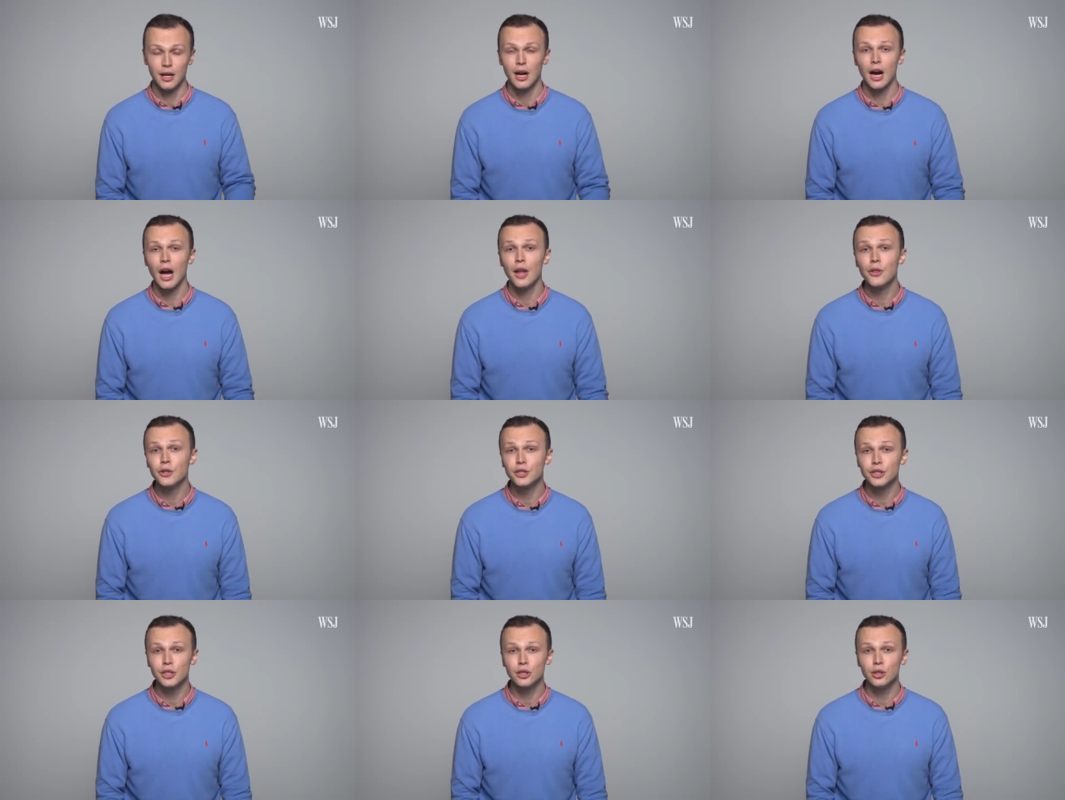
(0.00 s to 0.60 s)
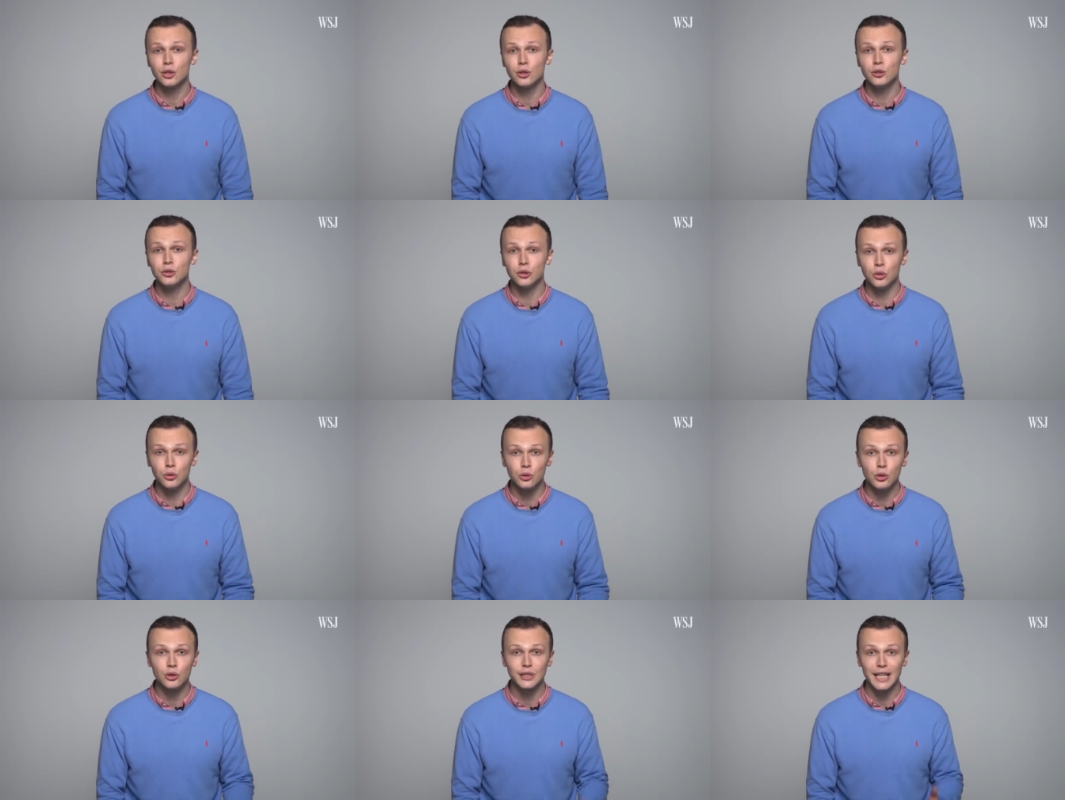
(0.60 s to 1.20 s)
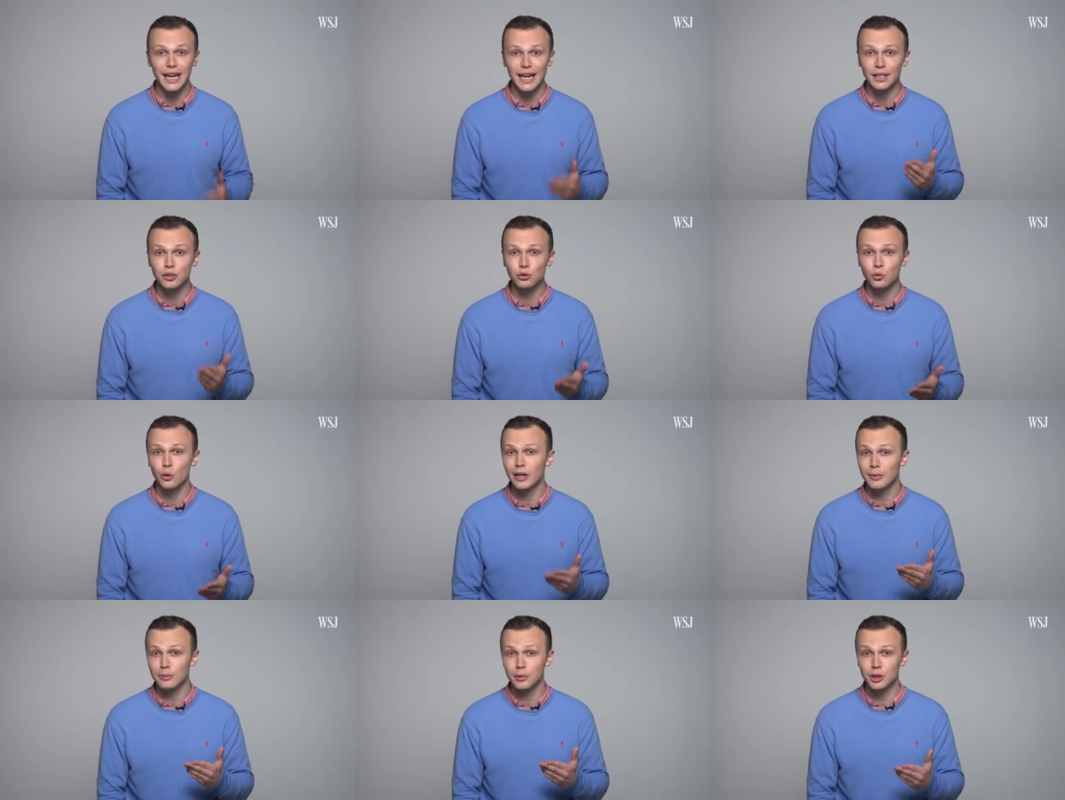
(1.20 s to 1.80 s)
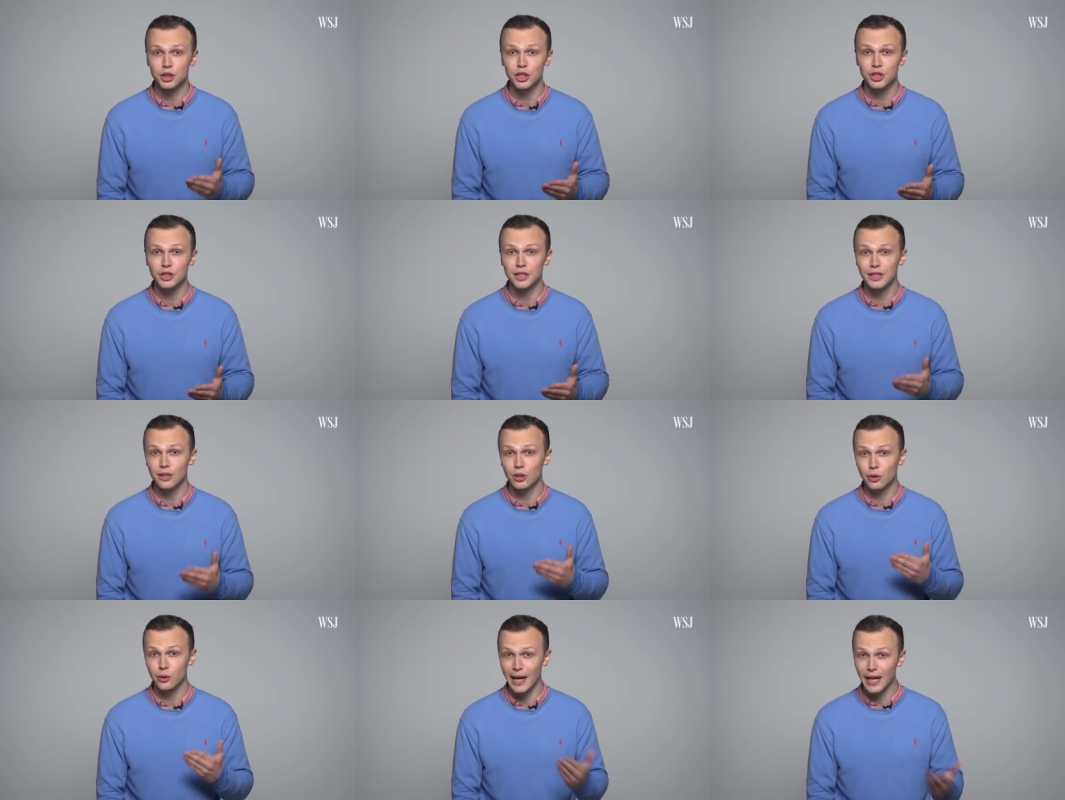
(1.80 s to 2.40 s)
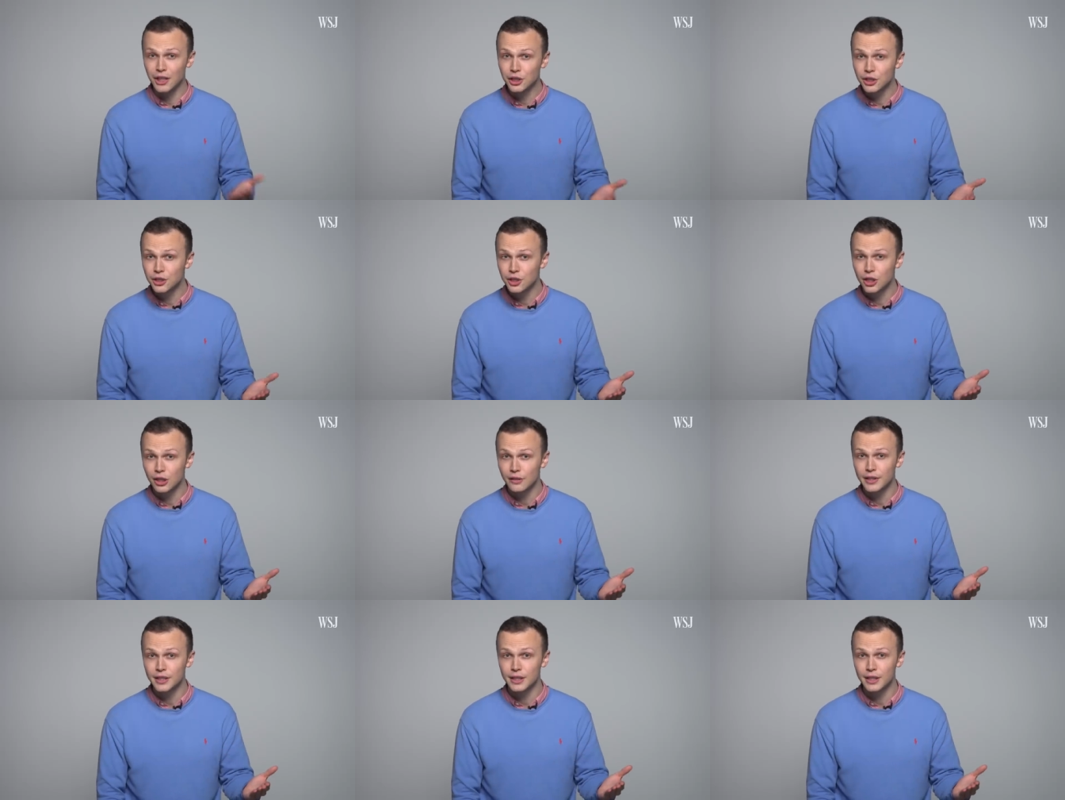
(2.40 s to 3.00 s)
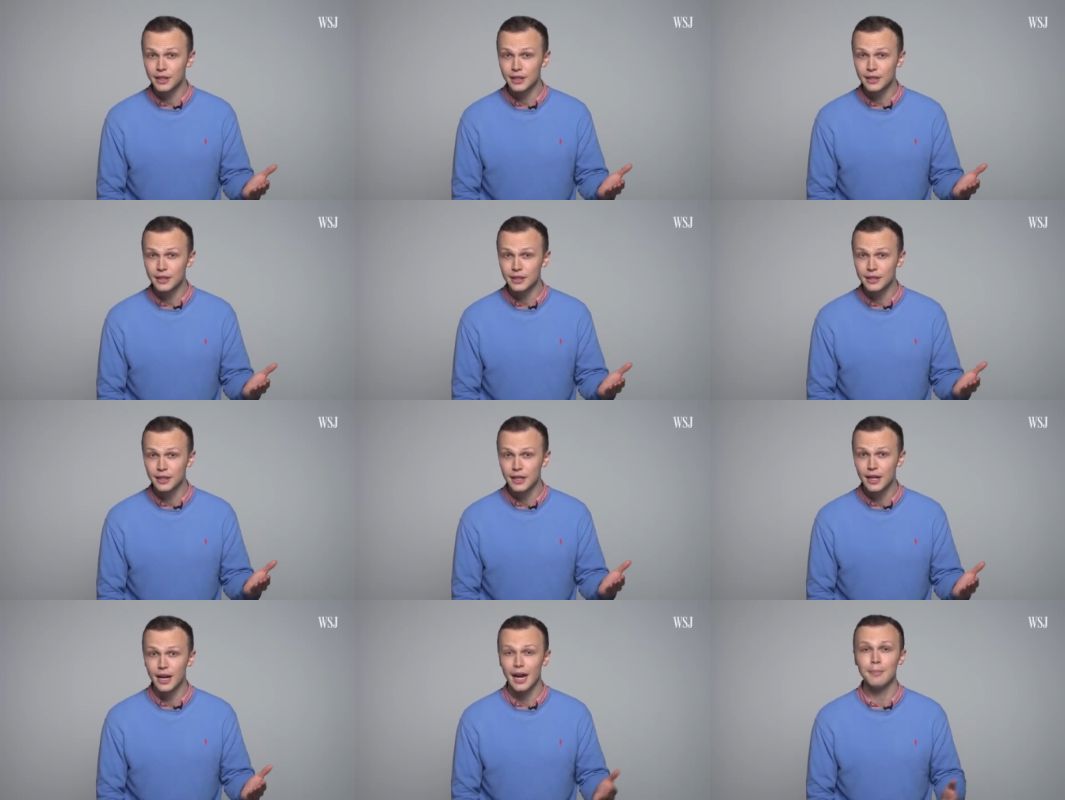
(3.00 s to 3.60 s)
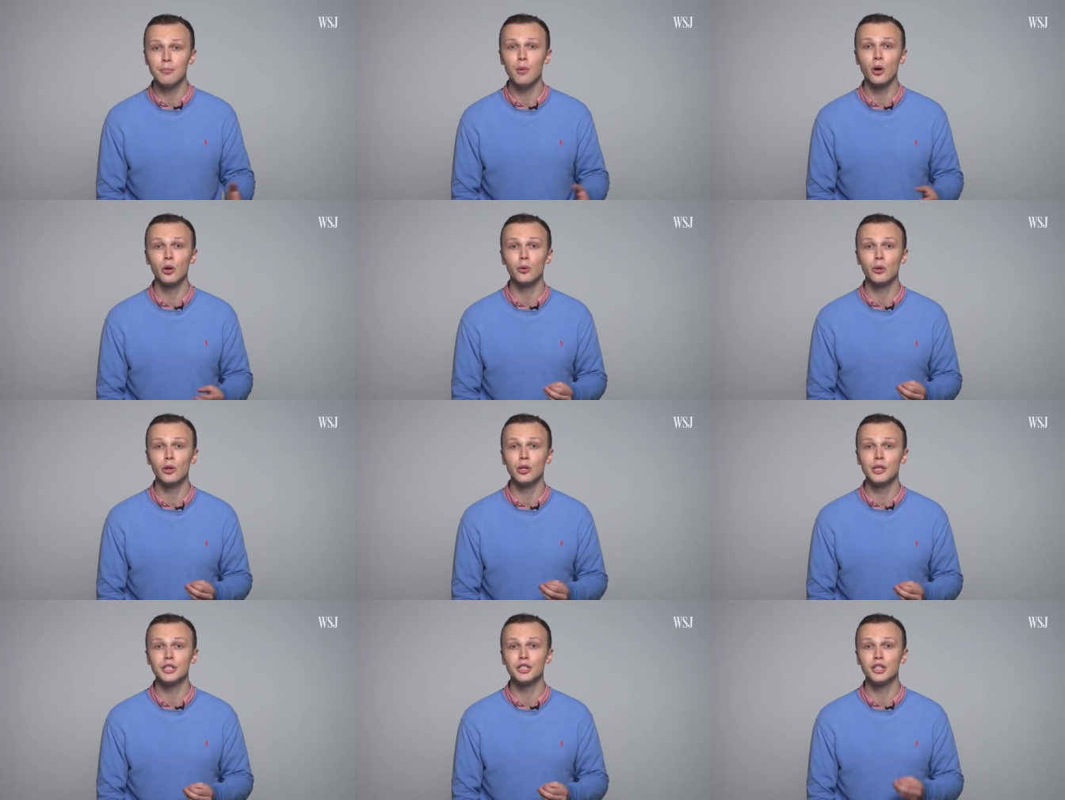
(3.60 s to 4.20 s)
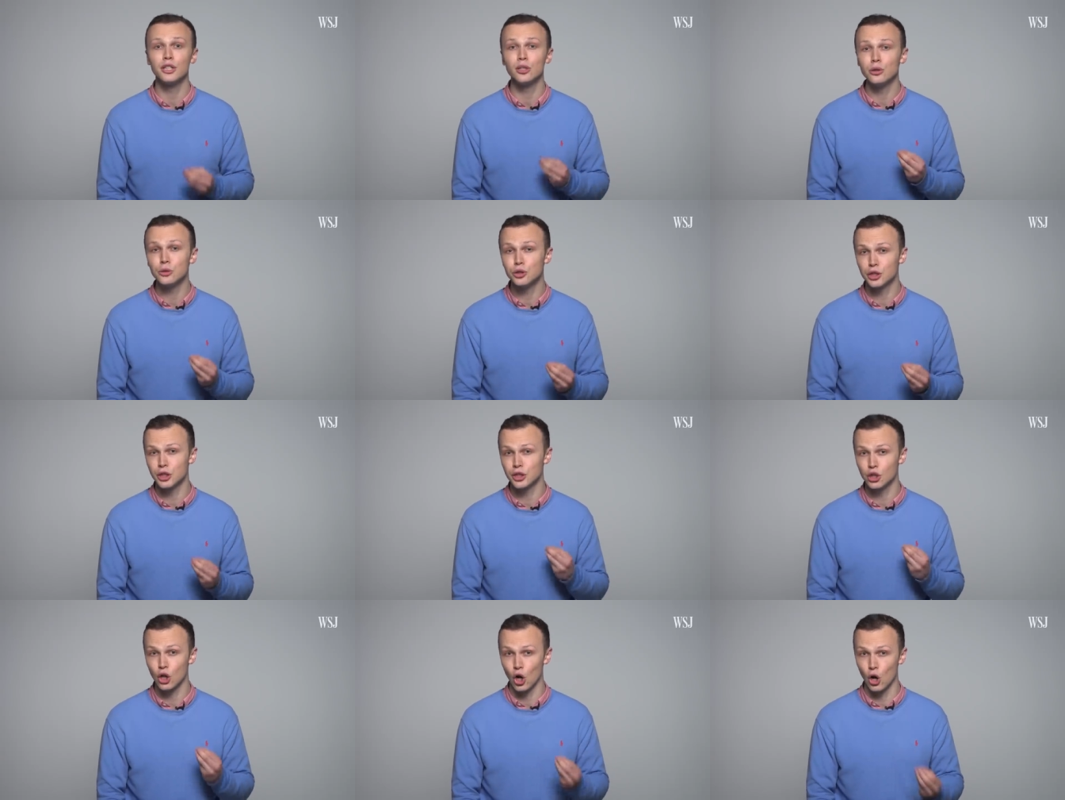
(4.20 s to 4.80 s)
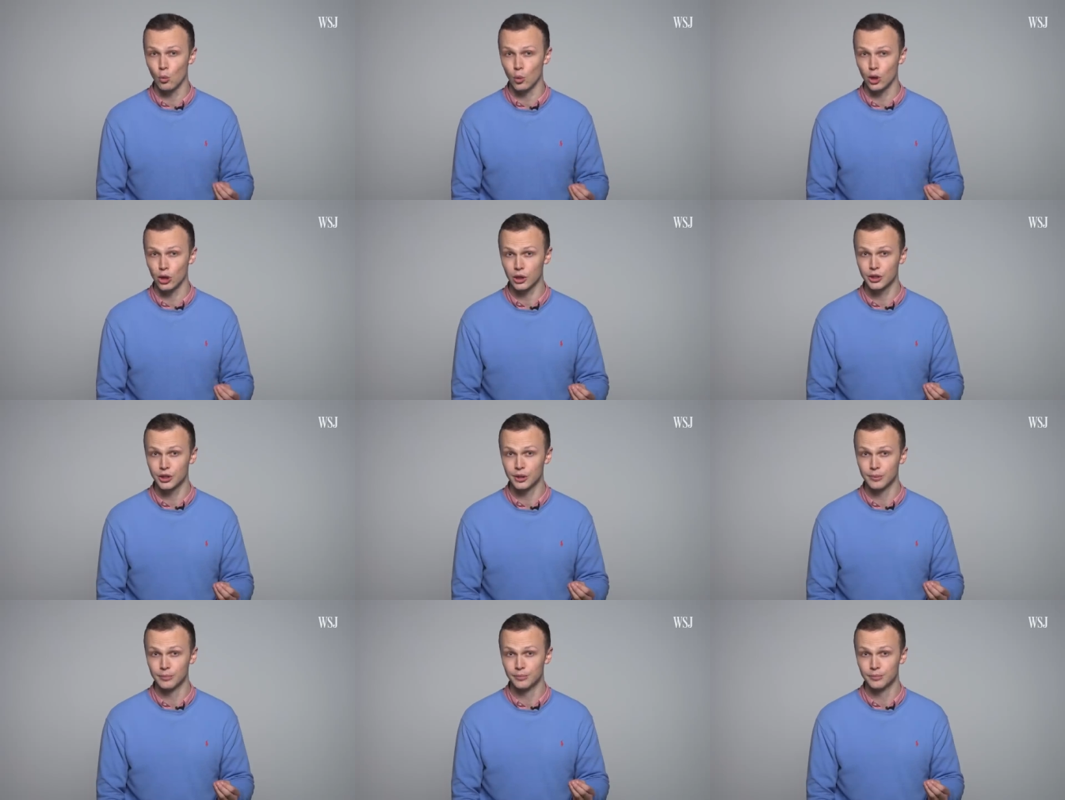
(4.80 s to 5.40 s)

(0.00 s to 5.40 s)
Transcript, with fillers: Others include Google's Android Emergency Location Services and Motorola's Solutions Callworks.